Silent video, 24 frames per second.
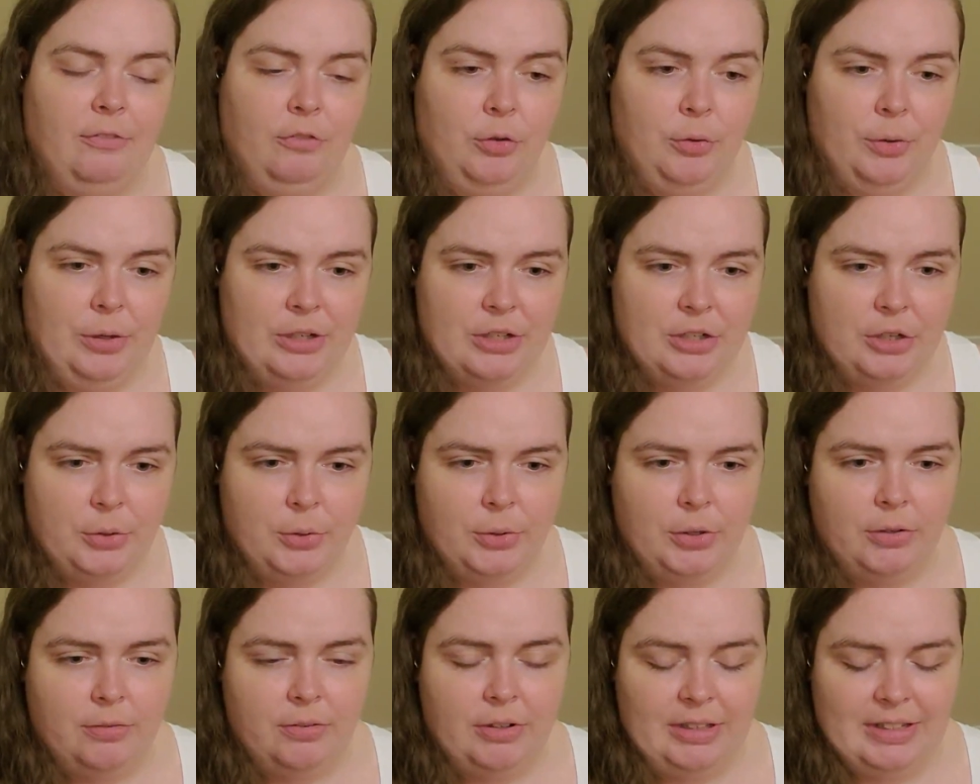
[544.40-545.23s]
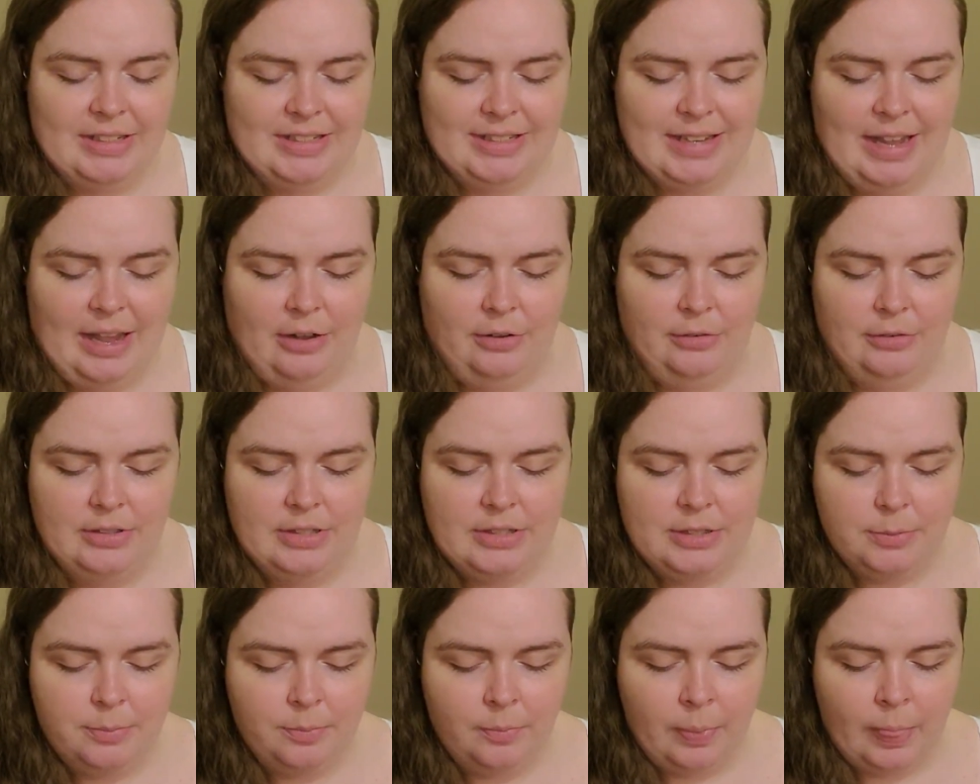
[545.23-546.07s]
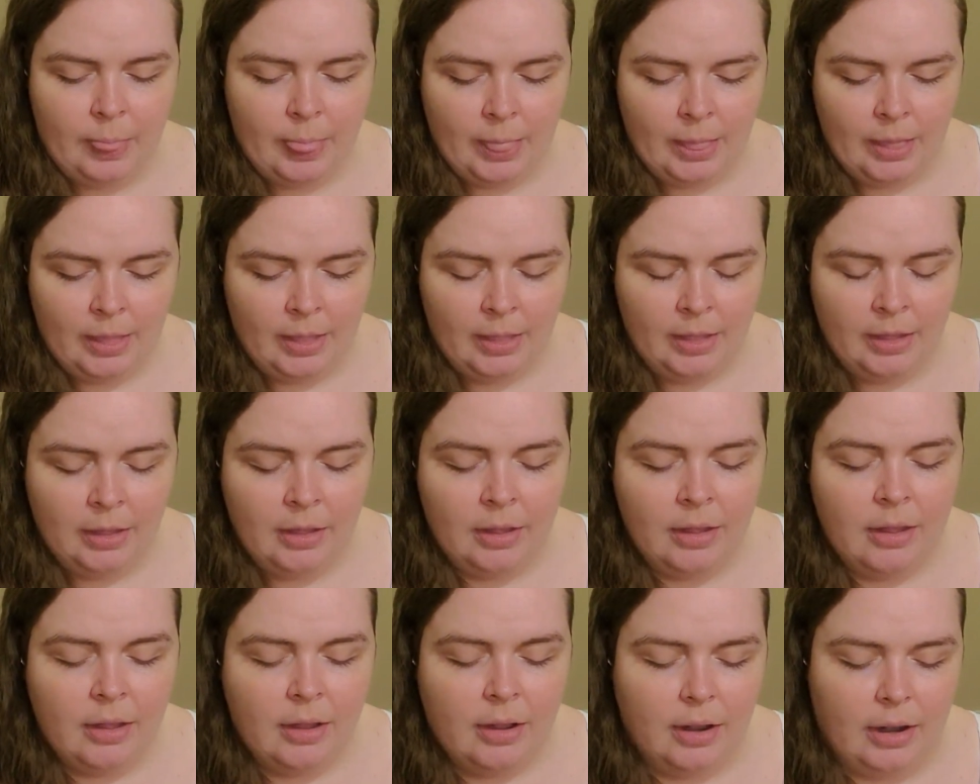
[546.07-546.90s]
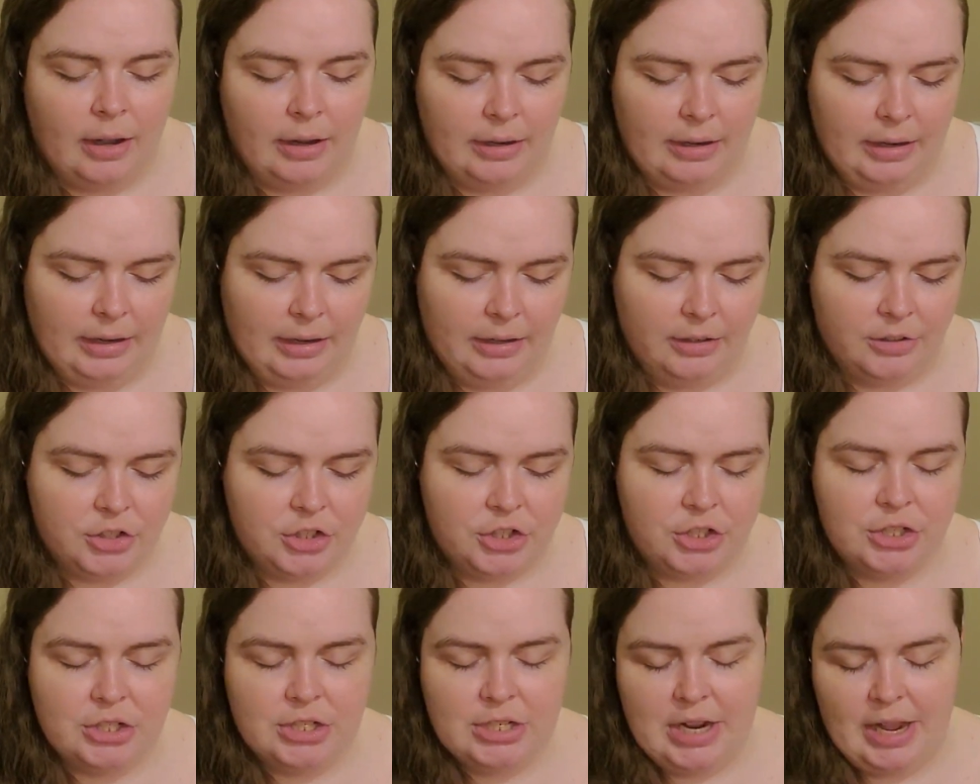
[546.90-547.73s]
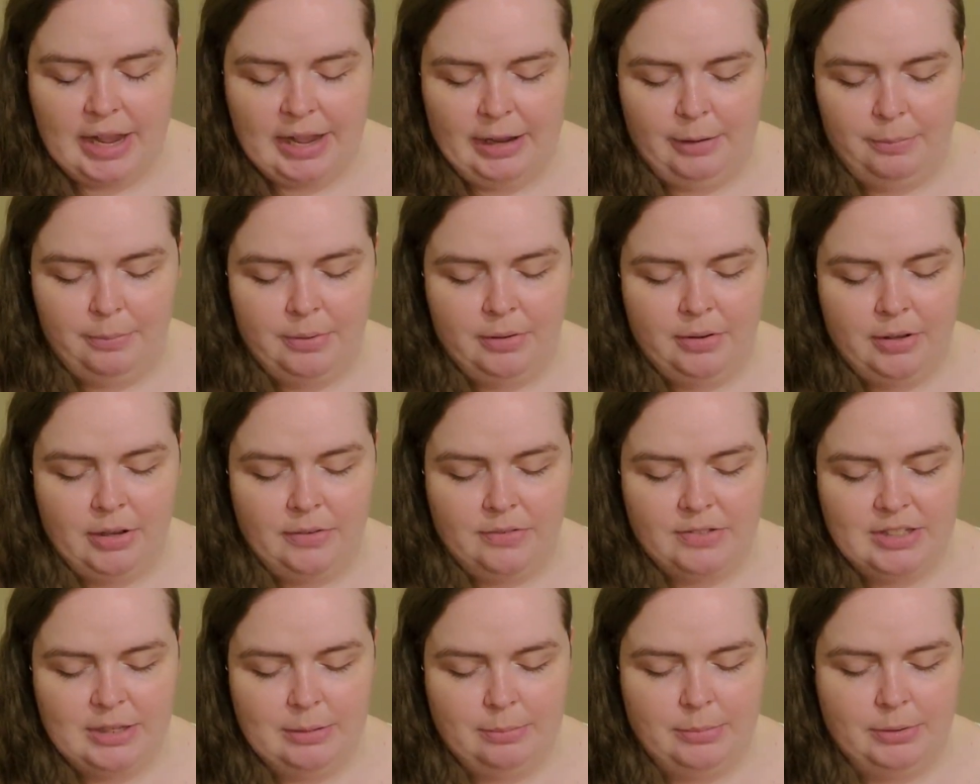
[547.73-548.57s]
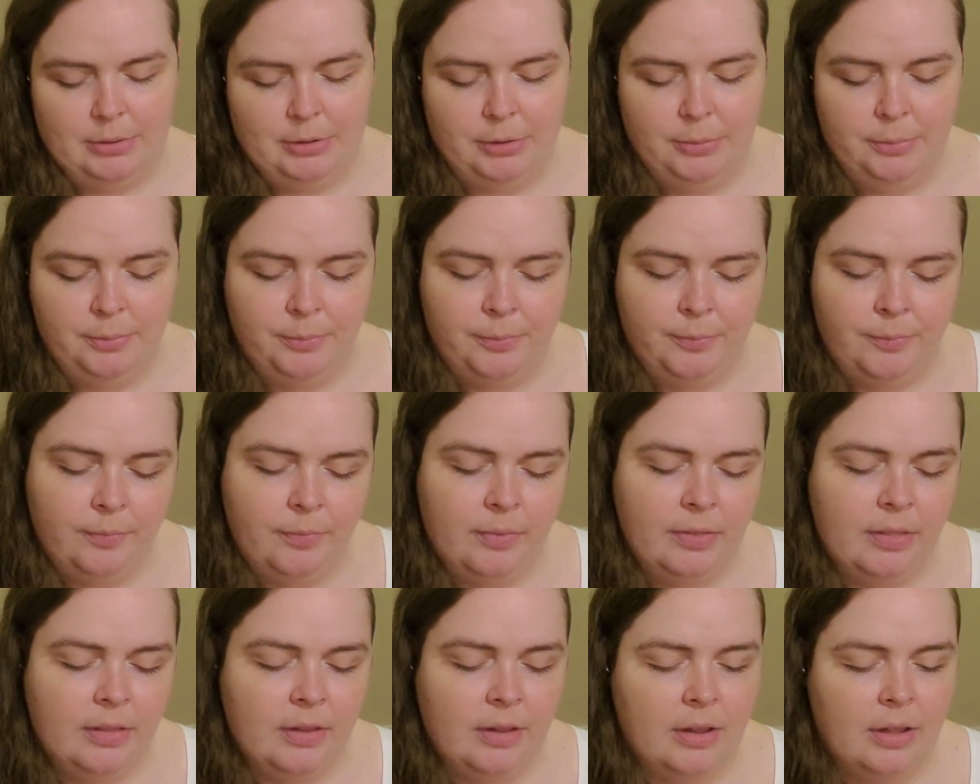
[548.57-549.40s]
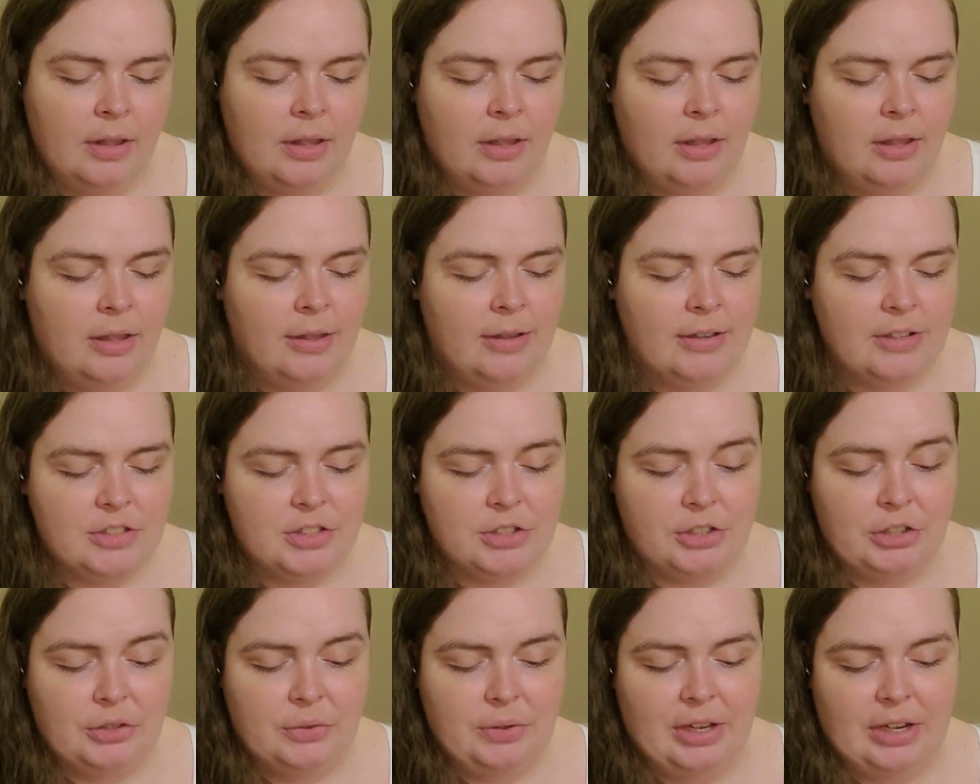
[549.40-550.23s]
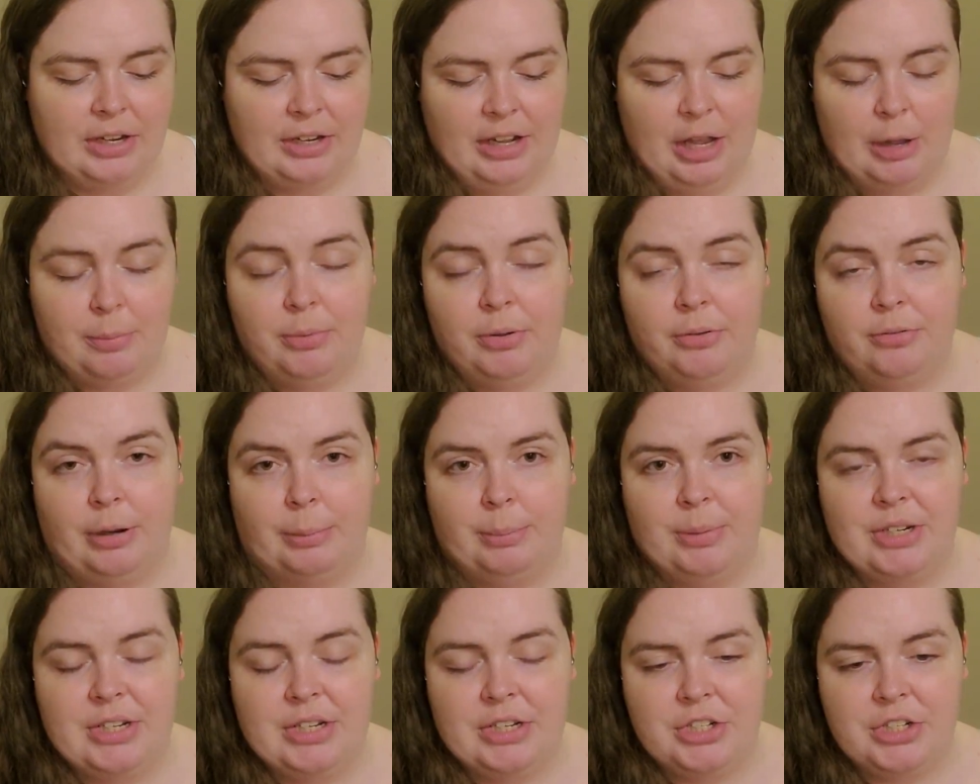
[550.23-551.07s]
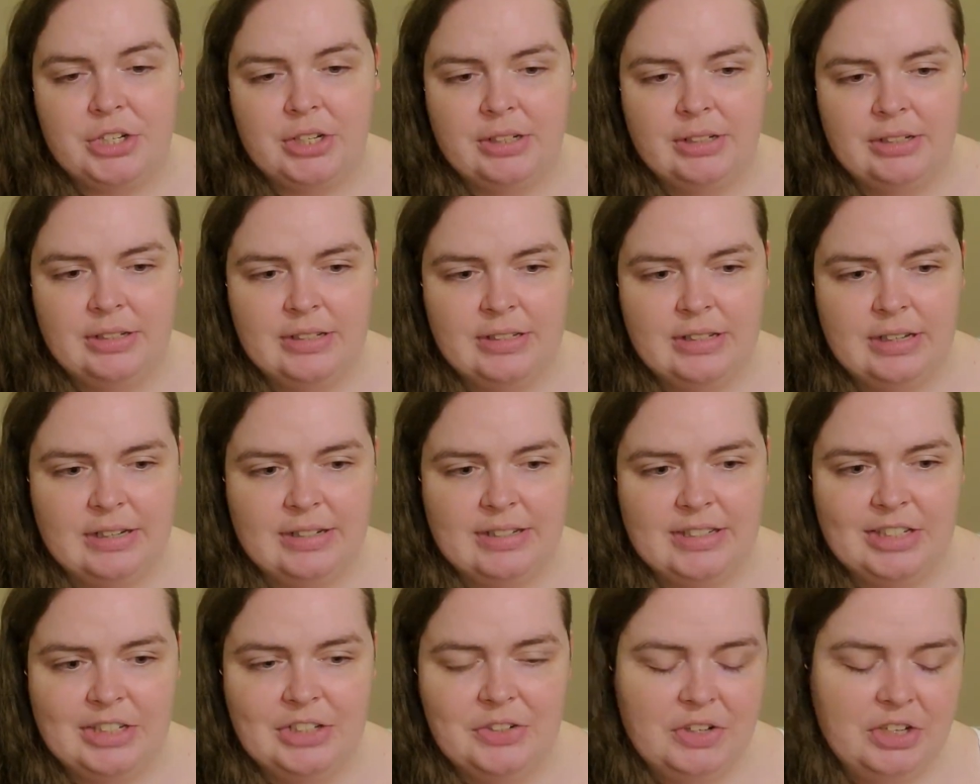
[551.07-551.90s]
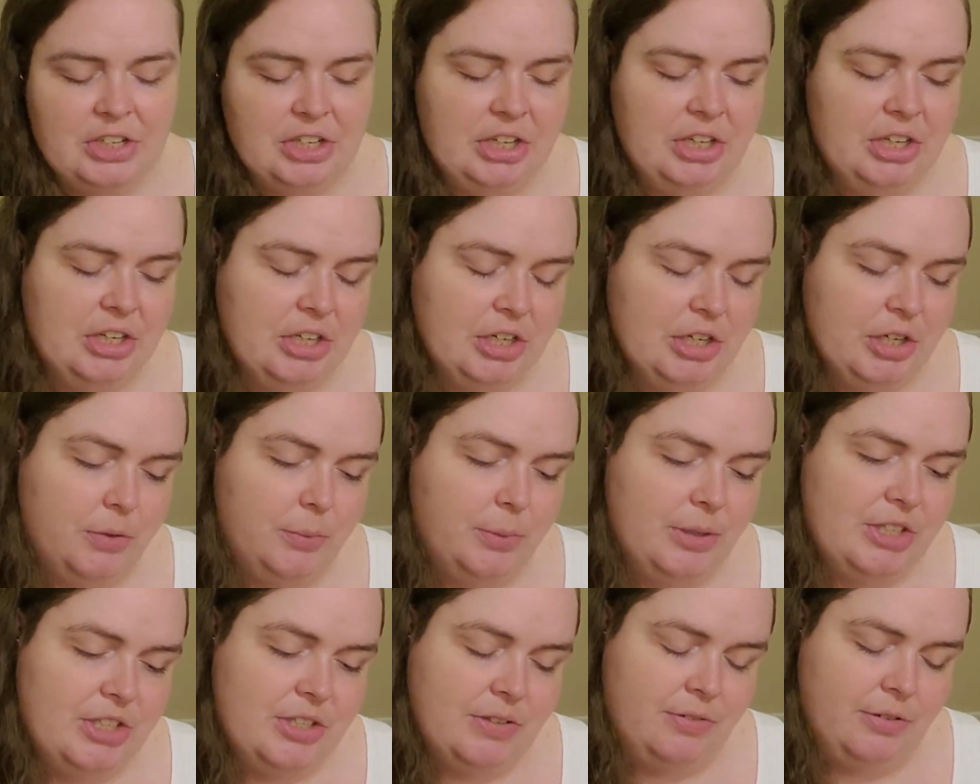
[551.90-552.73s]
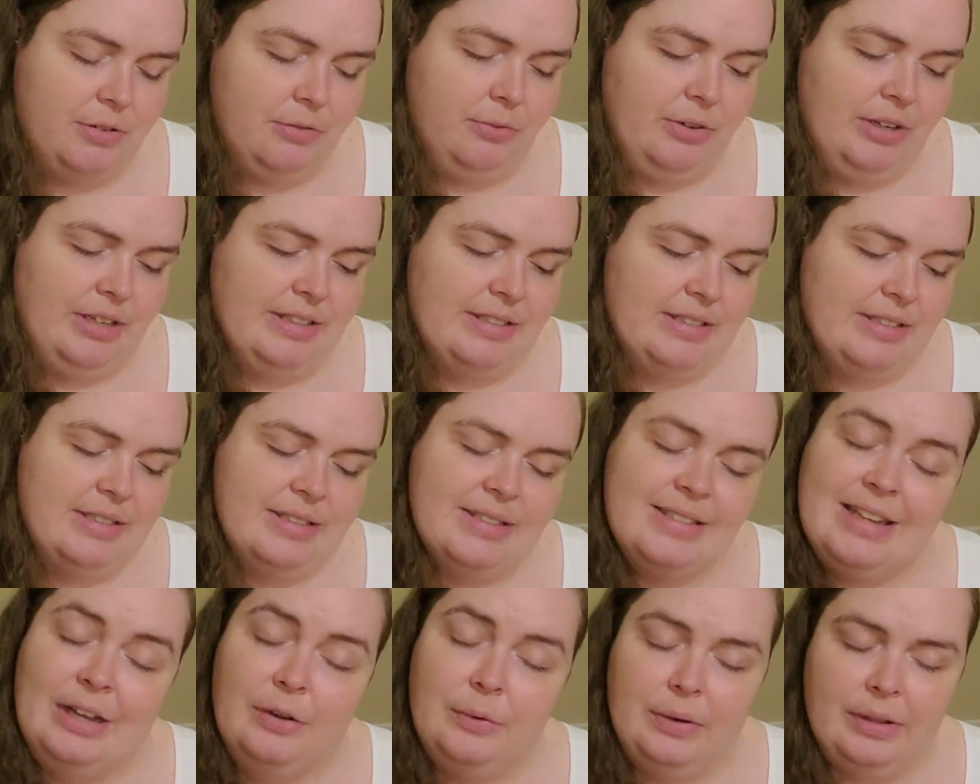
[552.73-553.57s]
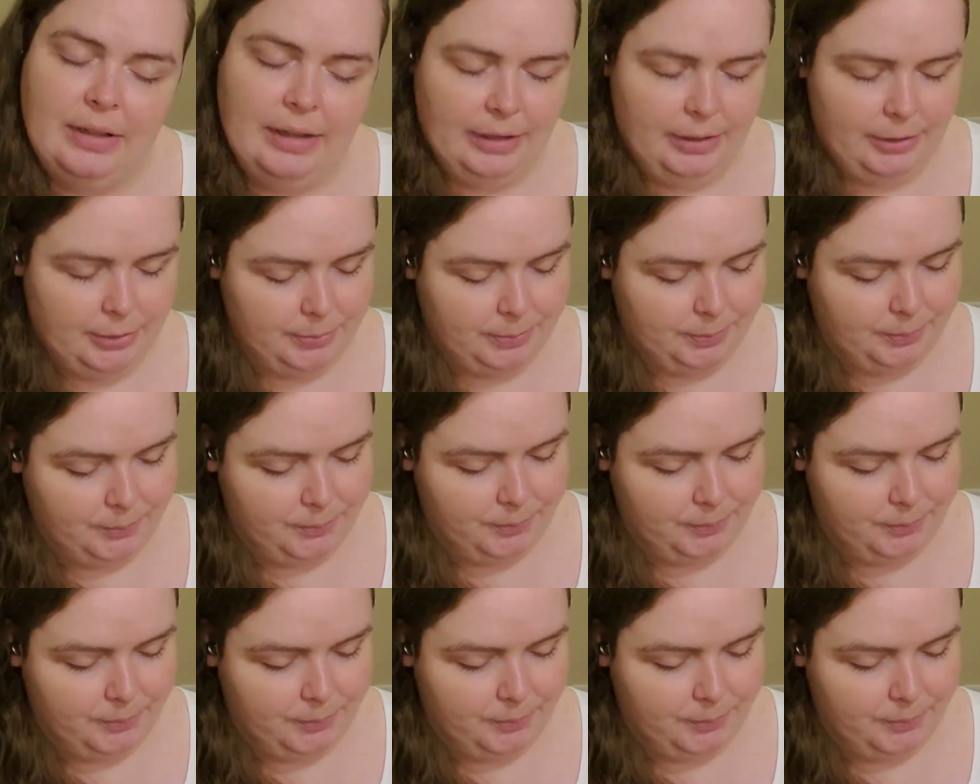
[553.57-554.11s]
I'm going to go over the sounds on each type of cymbal. So you get a couple repetitions, and so you can hear what different ones sound like.